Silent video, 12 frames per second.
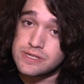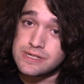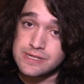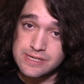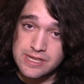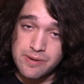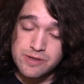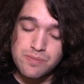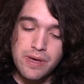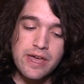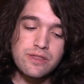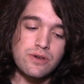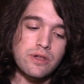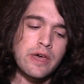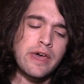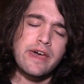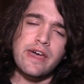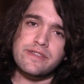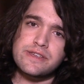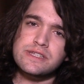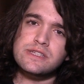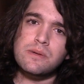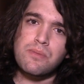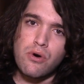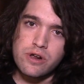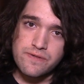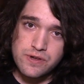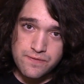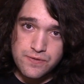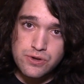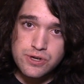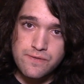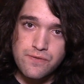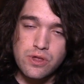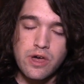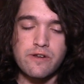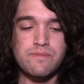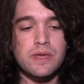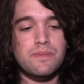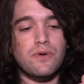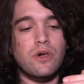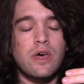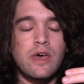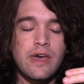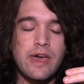This is the same as Mantle, and this is a point of confusion for a lot of people.